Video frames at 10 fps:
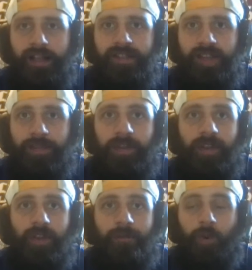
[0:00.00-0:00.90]
something
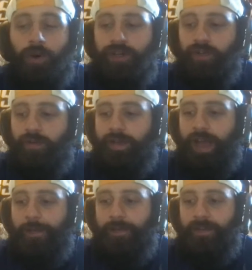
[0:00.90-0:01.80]
to look forward to and be
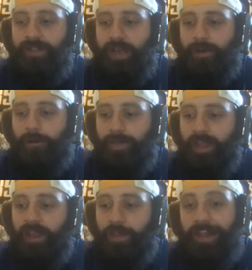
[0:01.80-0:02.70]
optimistic about.
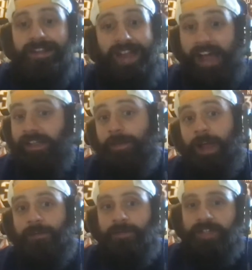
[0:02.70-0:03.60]
Things not to
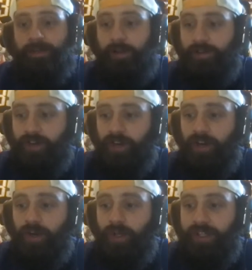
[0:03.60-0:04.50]
be optimistic about: the
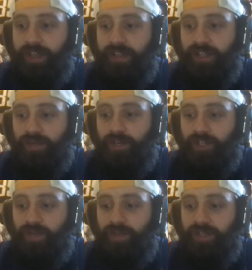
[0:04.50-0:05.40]
current goaltending
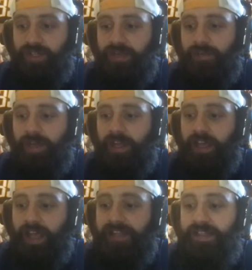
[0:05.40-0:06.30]
situation with this team.
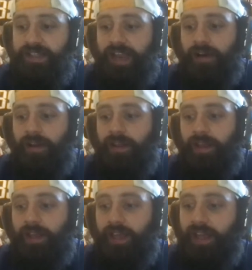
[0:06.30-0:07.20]
It's a scary
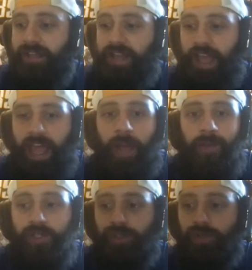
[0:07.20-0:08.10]
thing. It is an
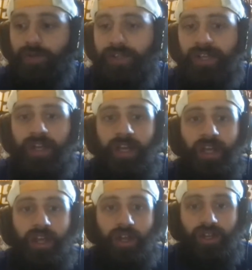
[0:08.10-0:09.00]
absolutely
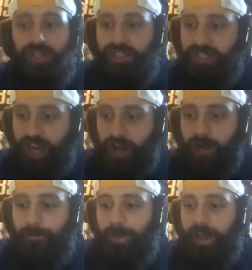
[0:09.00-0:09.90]

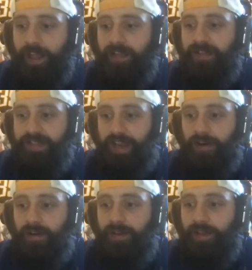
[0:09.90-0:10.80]
terrifying,
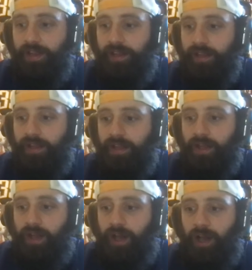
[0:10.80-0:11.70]
scary thing.
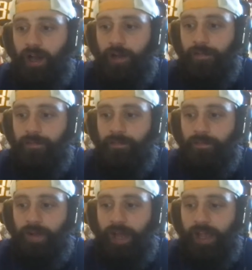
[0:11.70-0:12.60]

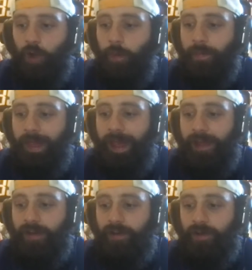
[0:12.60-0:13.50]
I hope
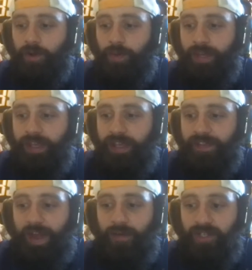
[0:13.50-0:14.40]
that, we can
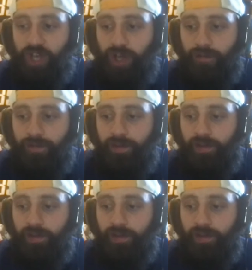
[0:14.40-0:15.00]
get that resolved.